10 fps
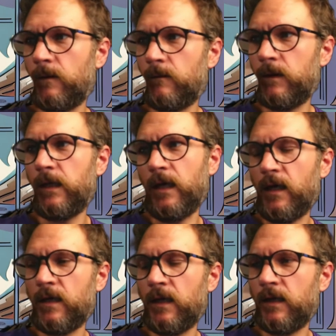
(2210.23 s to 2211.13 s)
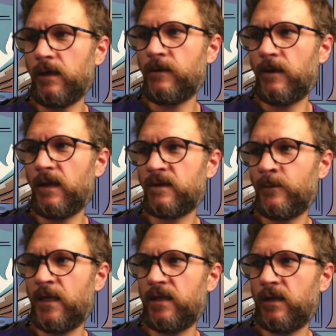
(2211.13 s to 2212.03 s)
yeah, and that's
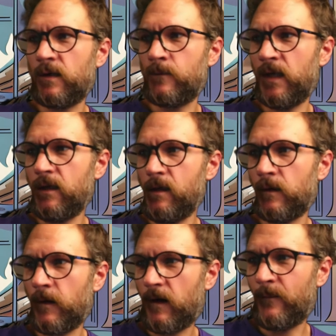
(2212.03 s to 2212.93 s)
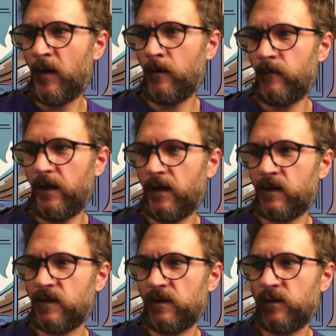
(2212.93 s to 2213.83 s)
making her, making her come off, I
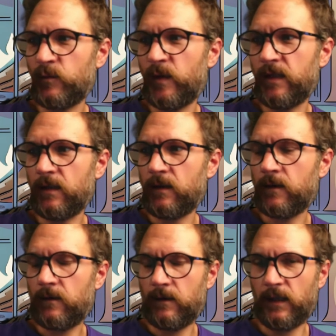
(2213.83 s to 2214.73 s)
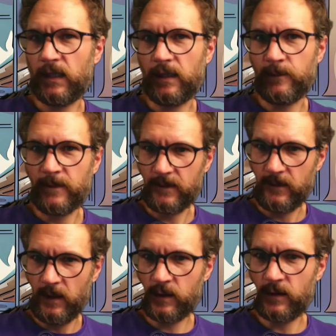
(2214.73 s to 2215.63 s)
guess, a little bit um,
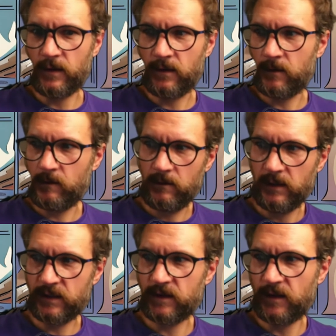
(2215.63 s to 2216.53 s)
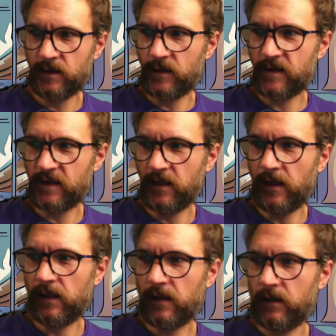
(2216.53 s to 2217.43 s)
under, like she's under singing
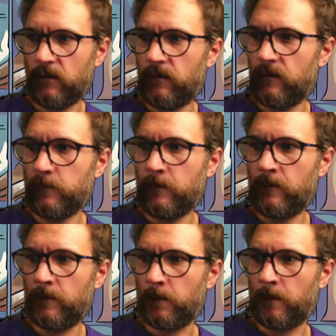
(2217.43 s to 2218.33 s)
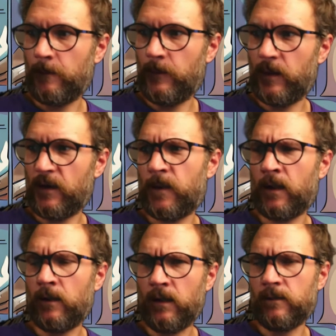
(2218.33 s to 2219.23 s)
it. But I think
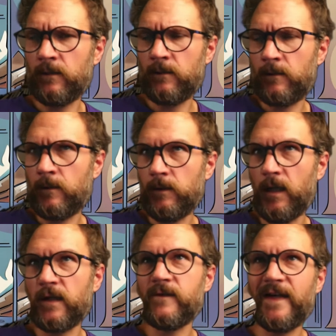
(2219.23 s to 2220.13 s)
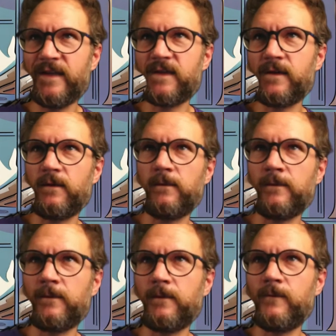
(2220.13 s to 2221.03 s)
a lot, a lot of that's
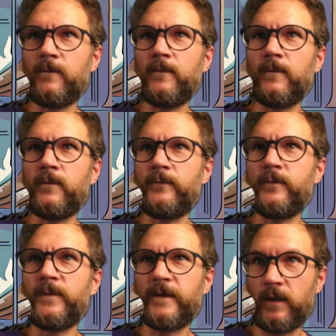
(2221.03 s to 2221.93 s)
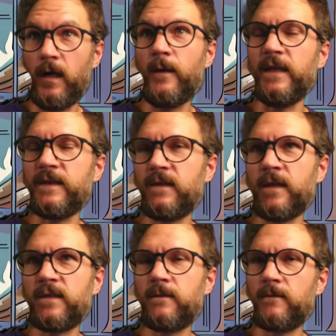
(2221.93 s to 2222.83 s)
the com. It's
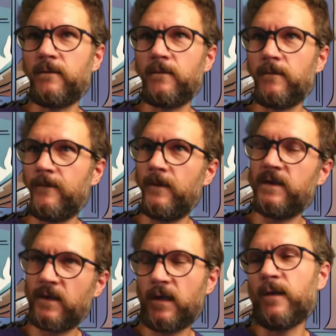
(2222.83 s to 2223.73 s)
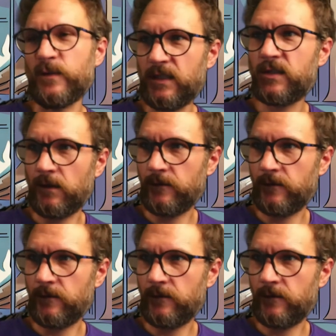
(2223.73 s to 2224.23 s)
not. It's the combination of